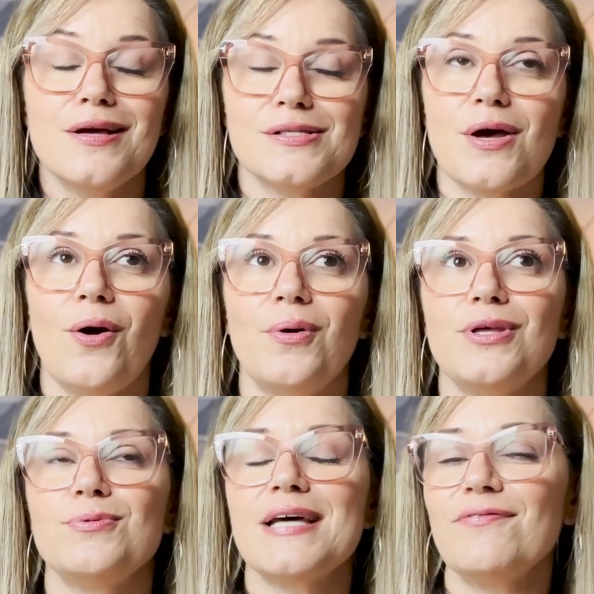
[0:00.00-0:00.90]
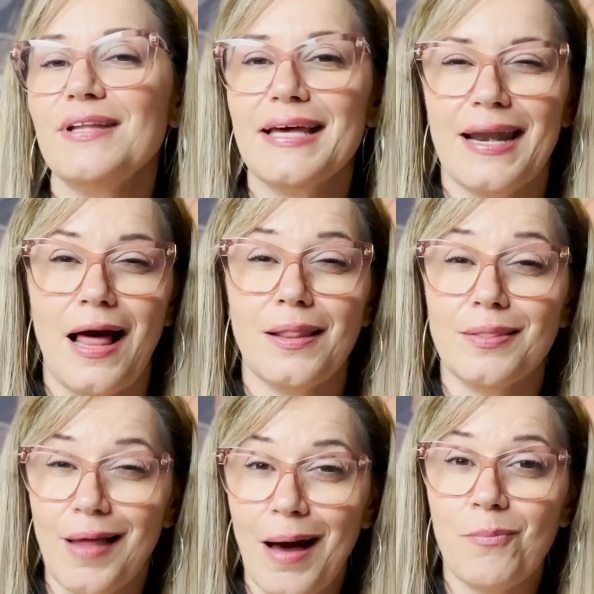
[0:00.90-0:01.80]
So you definitely get a
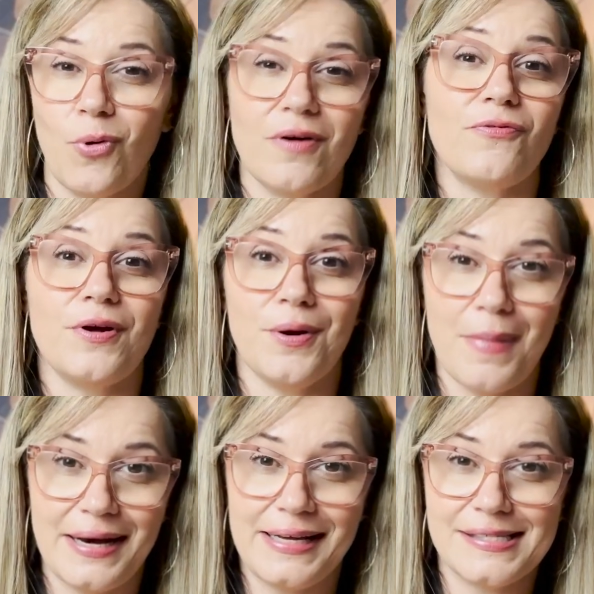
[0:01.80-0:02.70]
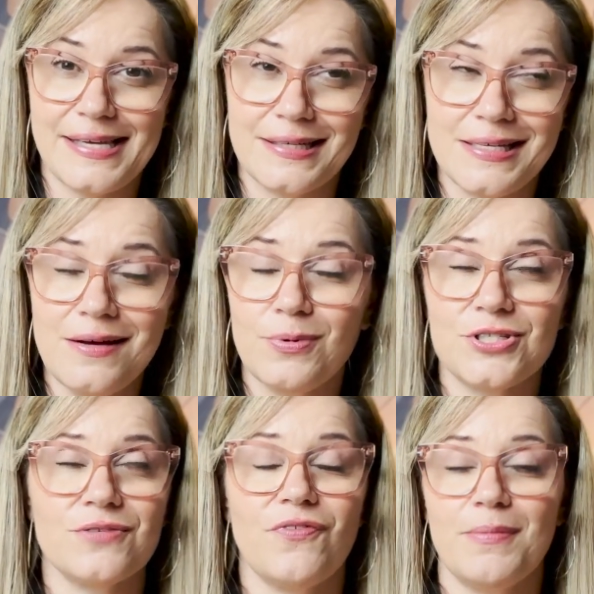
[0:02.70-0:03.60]
lot more for your money in Santee,
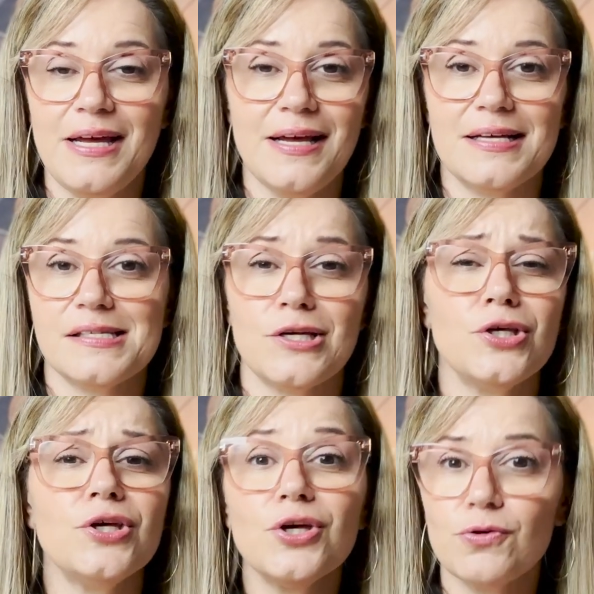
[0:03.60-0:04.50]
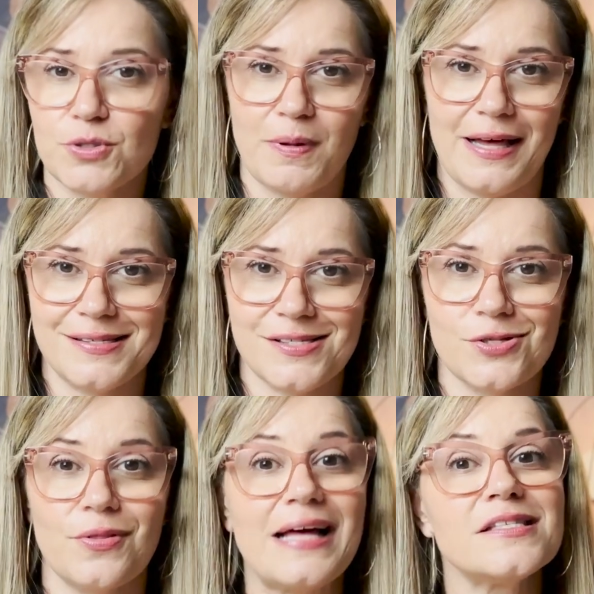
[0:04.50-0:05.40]
which for me is a huge plus.
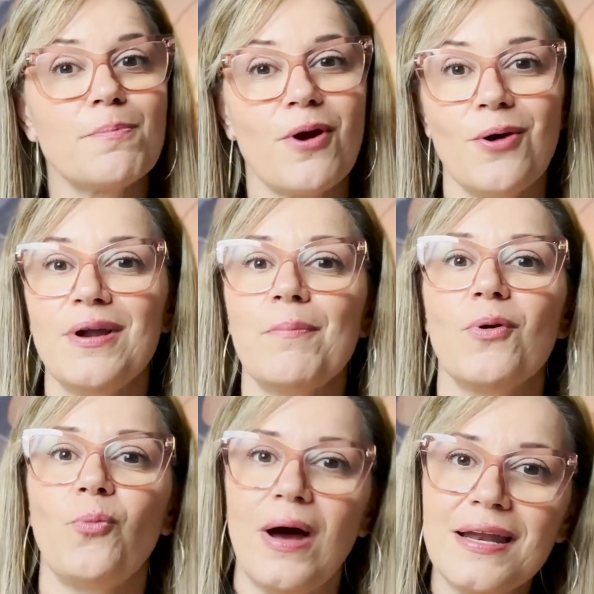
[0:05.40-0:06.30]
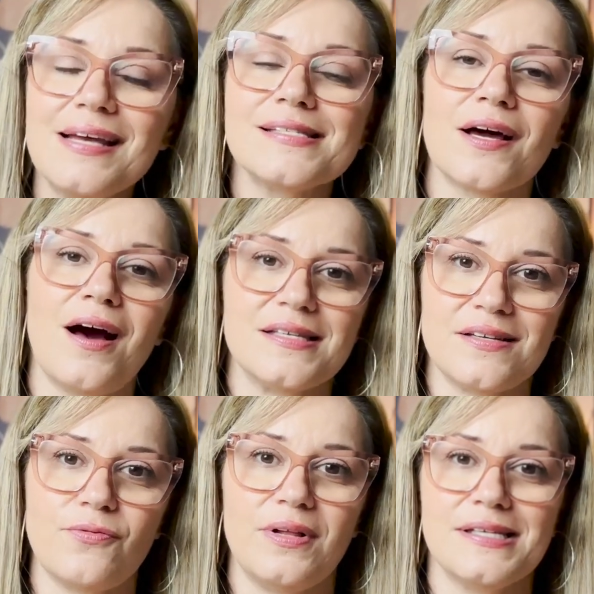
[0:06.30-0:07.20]
So that's pro number one, is the cost
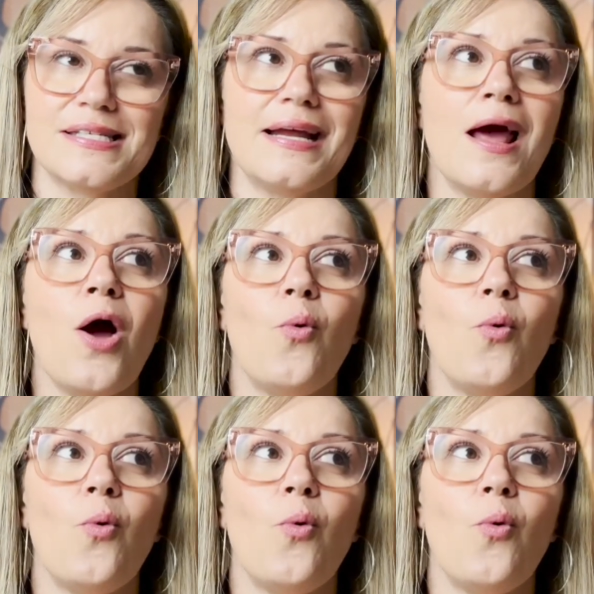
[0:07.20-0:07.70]
of real estate.